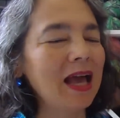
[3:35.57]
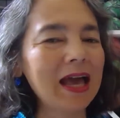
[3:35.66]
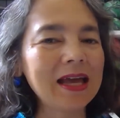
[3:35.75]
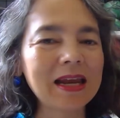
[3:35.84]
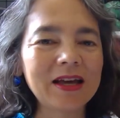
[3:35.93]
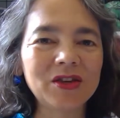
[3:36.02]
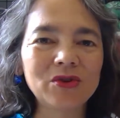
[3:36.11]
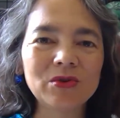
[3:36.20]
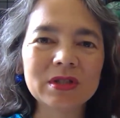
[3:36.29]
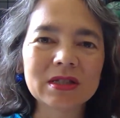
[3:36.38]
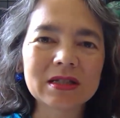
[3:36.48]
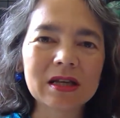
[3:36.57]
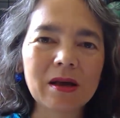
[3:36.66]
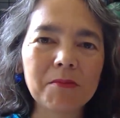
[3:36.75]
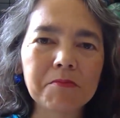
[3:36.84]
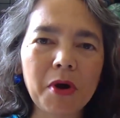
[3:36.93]
And I used
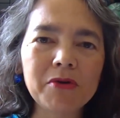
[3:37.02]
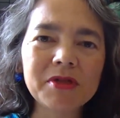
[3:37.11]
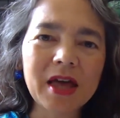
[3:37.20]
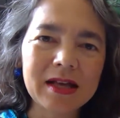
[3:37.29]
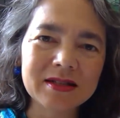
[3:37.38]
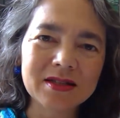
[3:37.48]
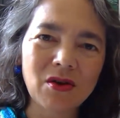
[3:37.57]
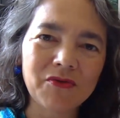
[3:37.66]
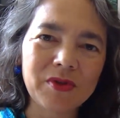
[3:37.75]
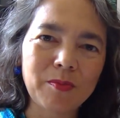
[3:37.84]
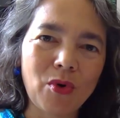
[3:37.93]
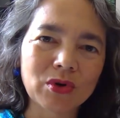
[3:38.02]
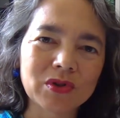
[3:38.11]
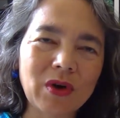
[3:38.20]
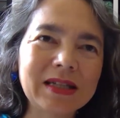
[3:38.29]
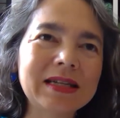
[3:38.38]
both ends of the ball.
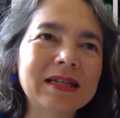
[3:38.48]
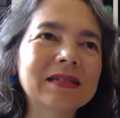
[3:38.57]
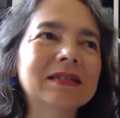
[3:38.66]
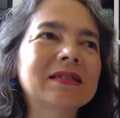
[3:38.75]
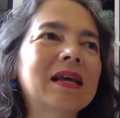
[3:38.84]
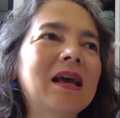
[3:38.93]
So I didn't